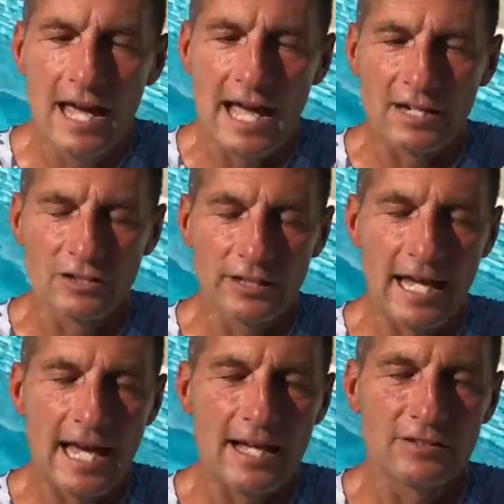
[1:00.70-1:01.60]
actually
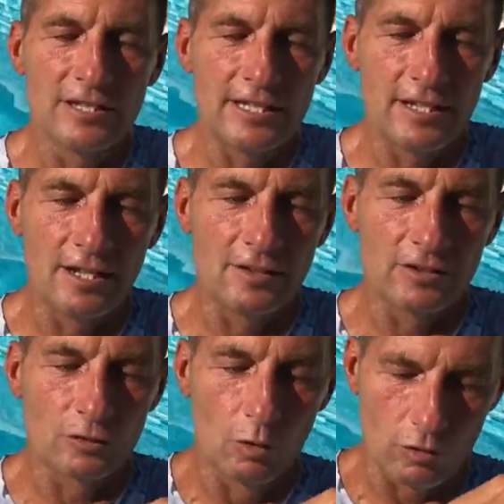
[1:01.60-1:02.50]
has the, uh, the
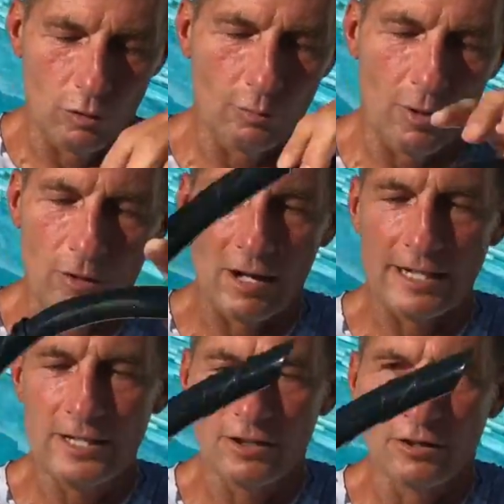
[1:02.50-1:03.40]
snorkel part right
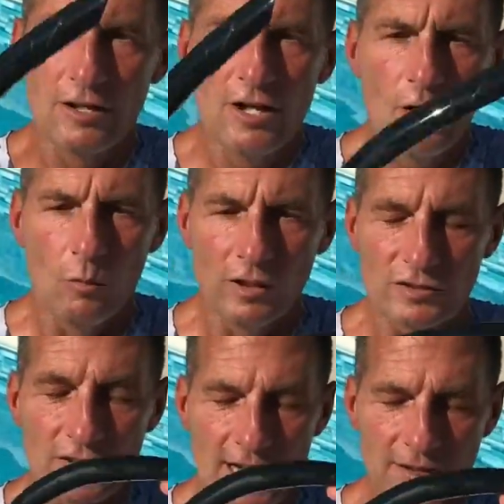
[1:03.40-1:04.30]
here.
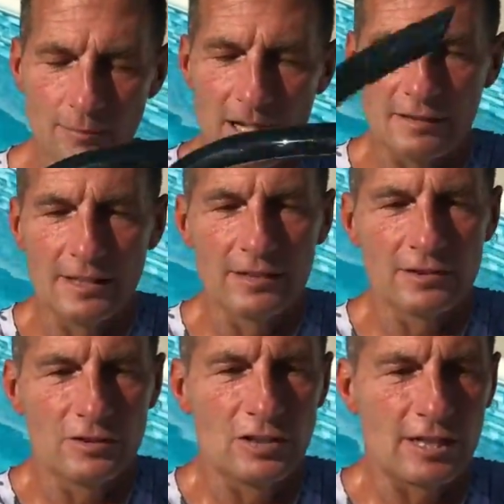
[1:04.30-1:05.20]
What's nice about this
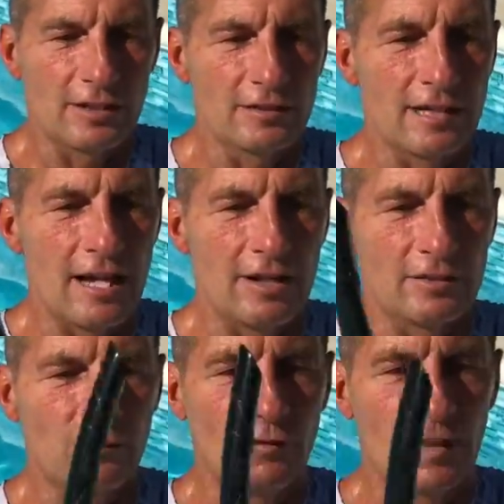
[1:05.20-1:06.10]
is check this out, it's
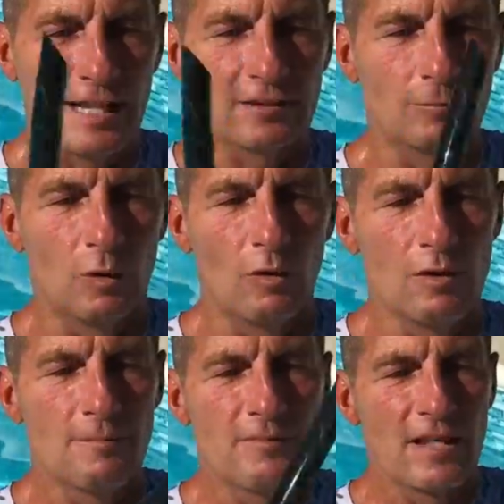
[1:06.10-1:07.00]
flexible
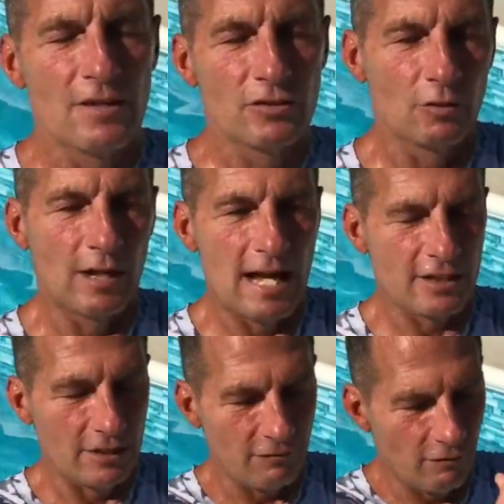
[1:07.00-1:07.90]
so it
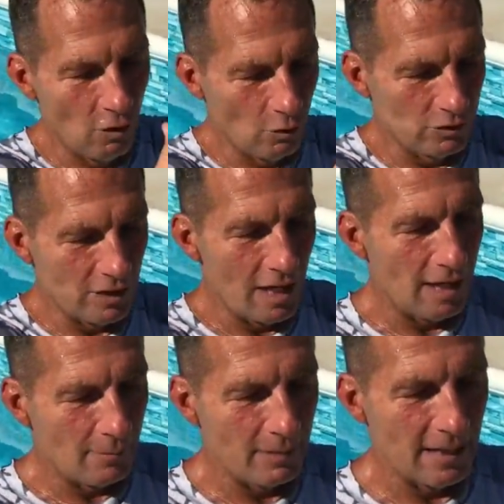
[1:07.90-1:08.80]
actually folds
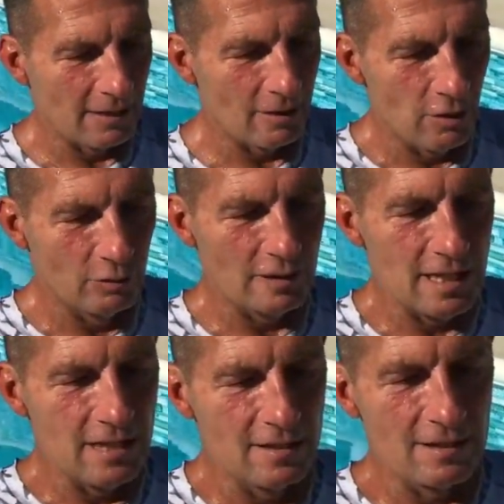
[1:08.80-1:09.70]
up and goes
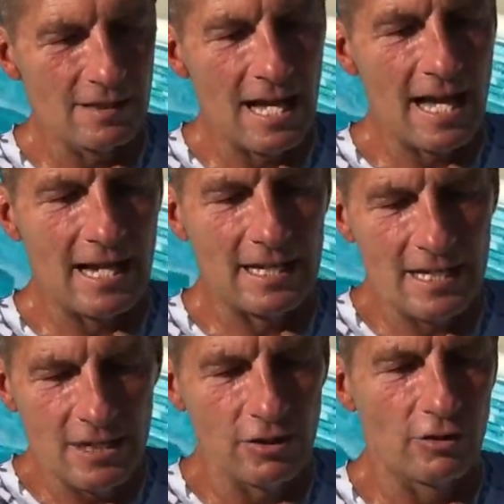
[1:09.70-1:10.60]
inside
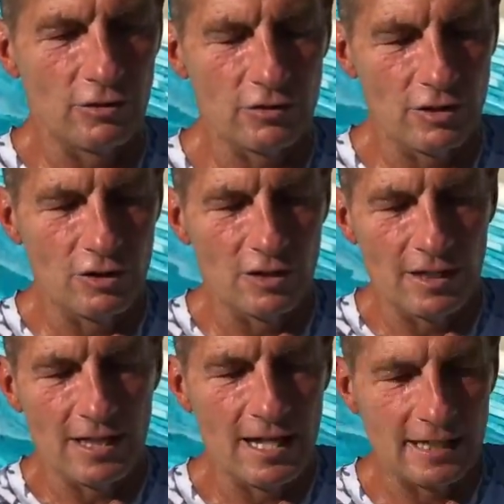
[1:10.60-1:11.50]
here so that you
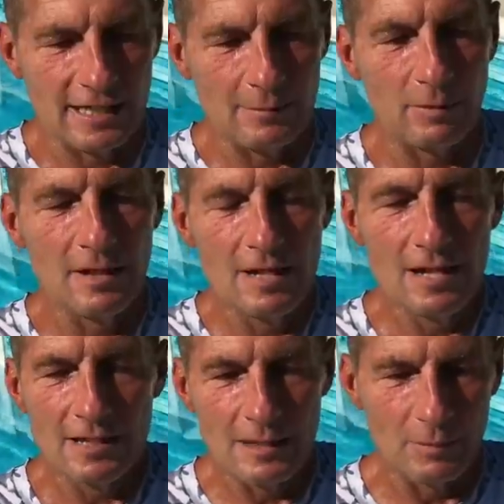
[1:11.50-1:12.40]
can kind of keep
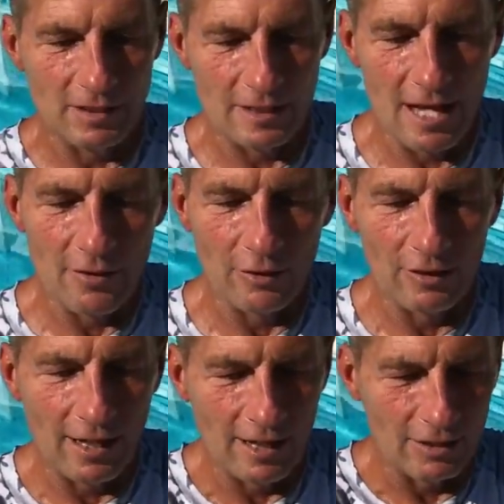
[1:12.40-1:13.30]
keep it together
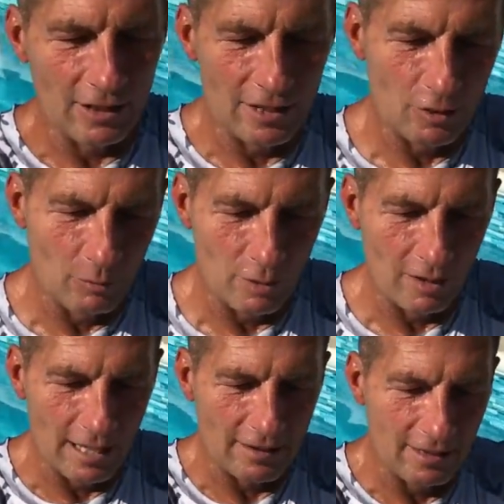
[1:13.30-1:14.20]
and you can either put it
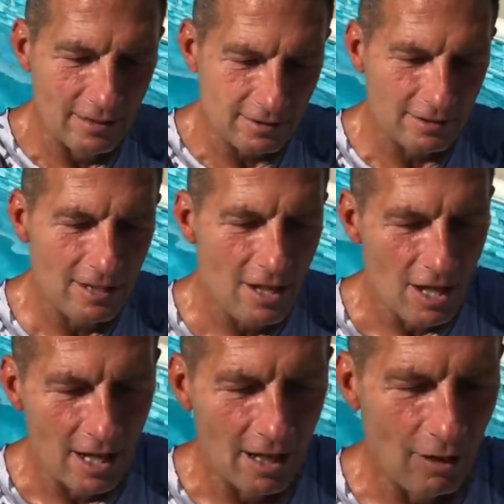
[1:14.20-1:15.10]
like this
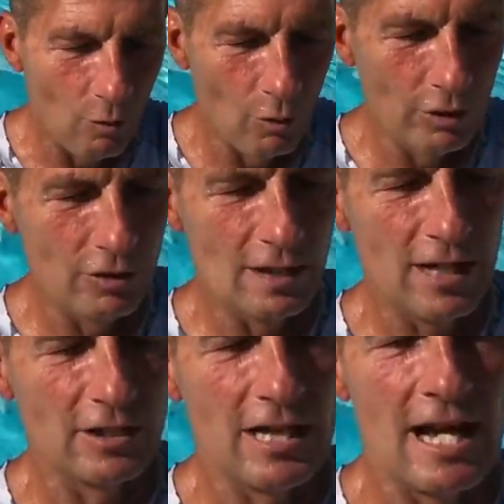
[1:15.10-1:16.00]
uh, or you can
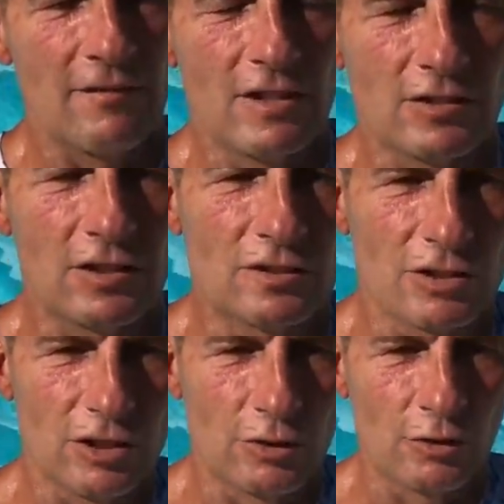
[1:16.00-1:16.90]
actually have this
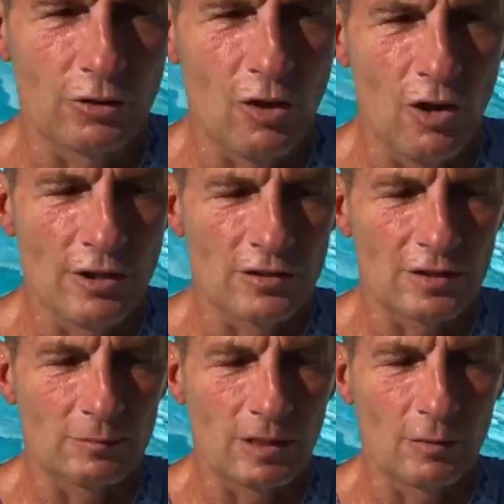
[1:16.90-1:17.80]
secured onto
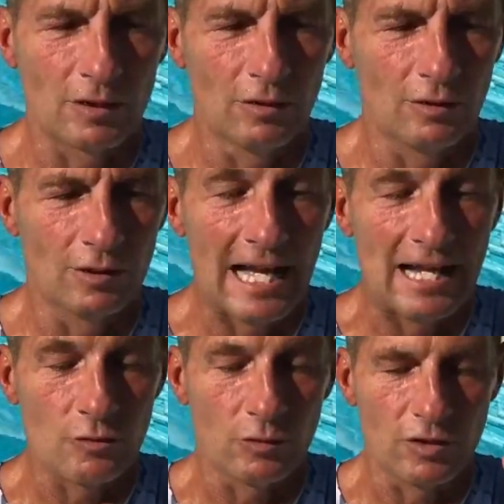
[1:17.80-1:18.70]
something with a little
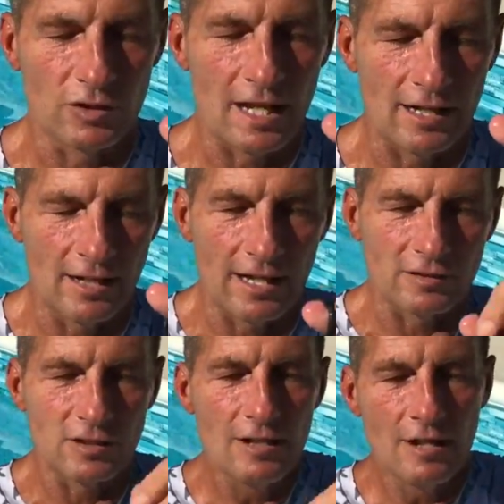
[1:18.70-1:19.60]
latch which is kind of
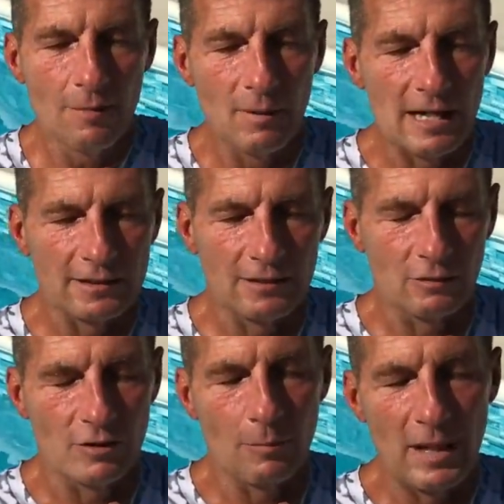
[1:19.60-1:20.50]
nice but
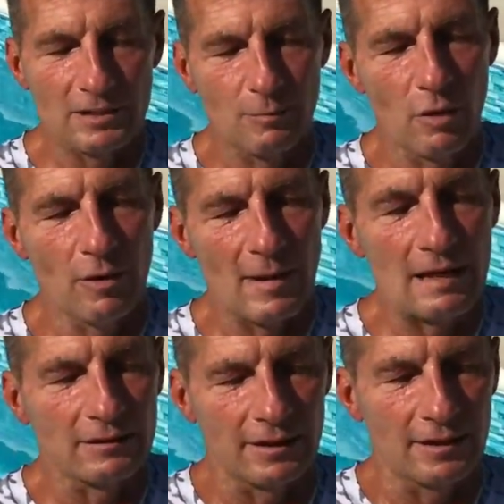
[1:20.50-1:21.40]
the best part
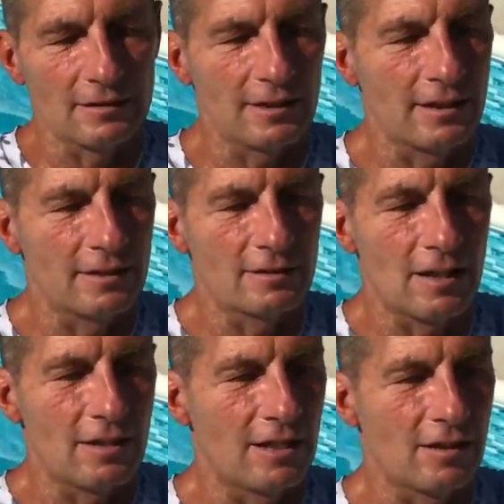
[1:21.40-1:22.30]
about this is
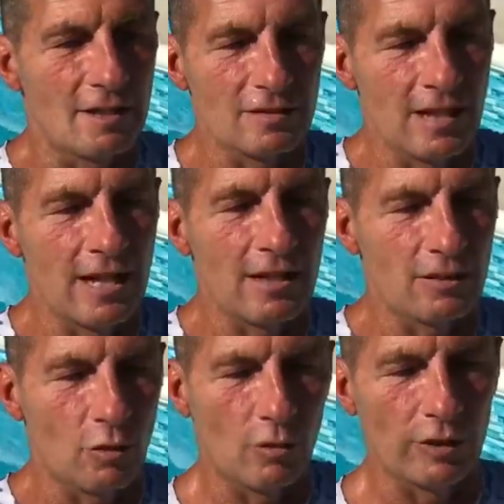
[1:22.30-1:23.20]
that this thing
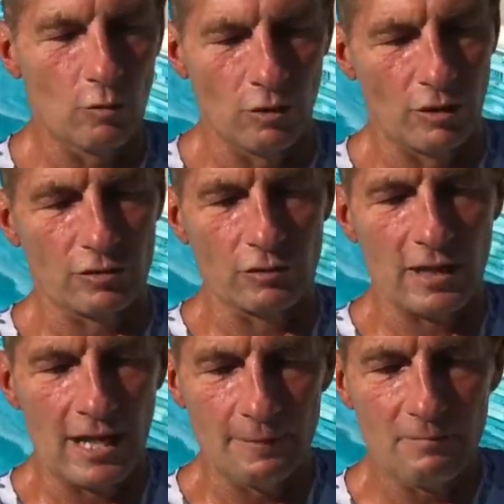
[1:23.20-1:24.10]
totally works
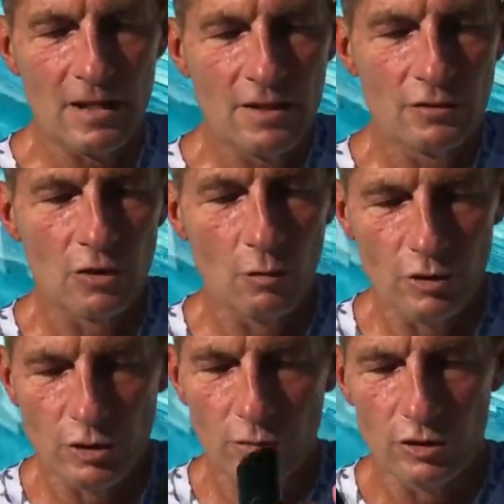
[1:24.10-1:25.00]
okay so
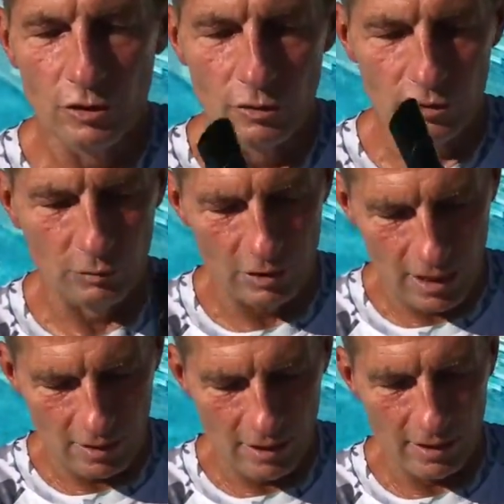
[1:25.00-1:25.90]
what you would do is you would
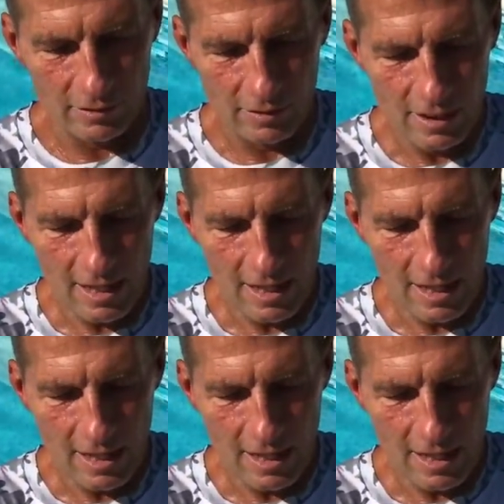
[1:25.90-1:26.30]
take this